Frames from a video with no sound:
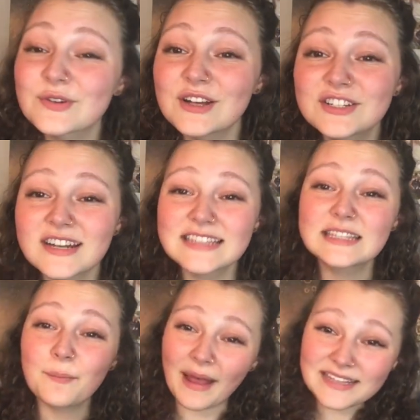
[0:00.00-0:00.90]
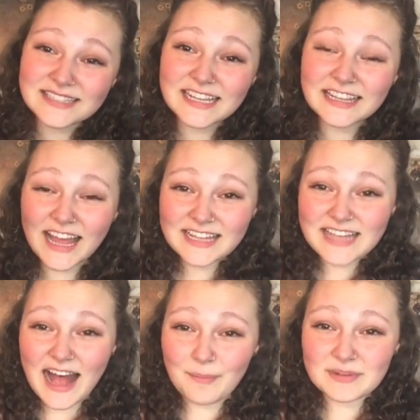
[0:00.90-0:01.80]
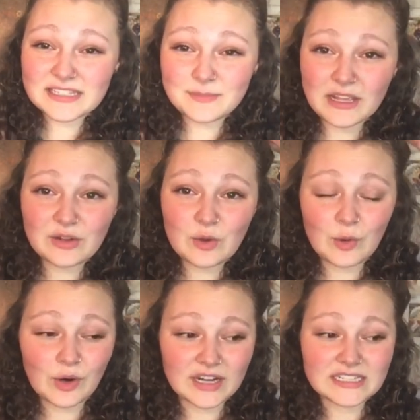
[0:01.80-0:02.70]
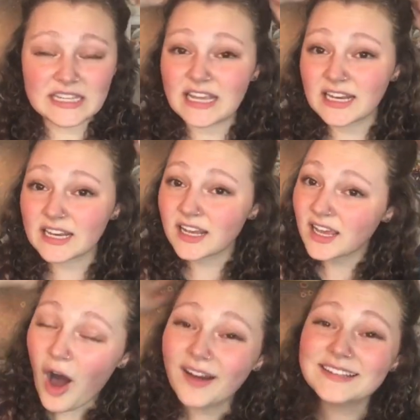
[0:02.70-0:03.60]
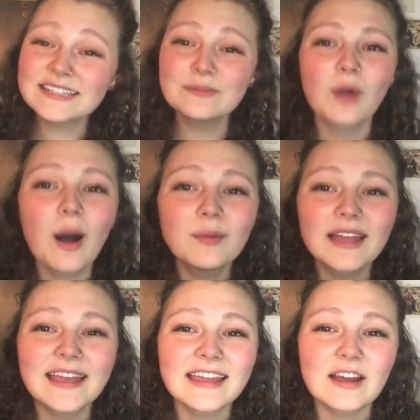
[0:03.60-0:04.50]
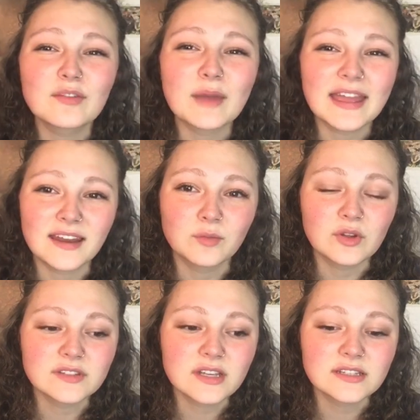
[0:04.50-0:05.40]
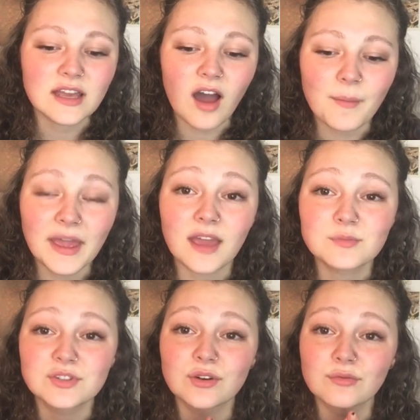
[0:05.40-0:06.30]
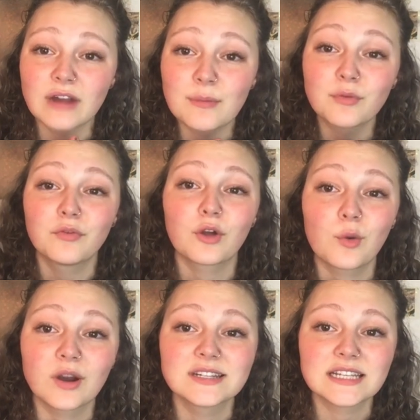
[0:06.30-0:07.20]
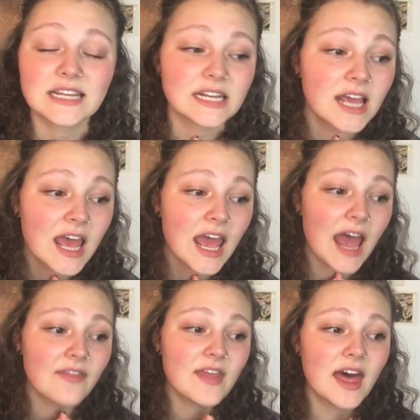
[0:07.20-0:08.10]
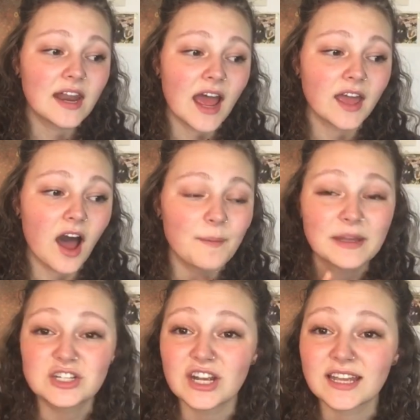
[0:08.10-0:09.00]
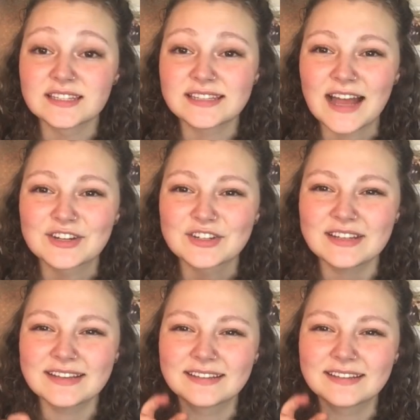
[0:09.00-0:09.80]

question is the best thing that has happened to me in quarantine. Honestly, probably hanging out with my animals because I got my hamster right before quarantine and then I got my chickens actually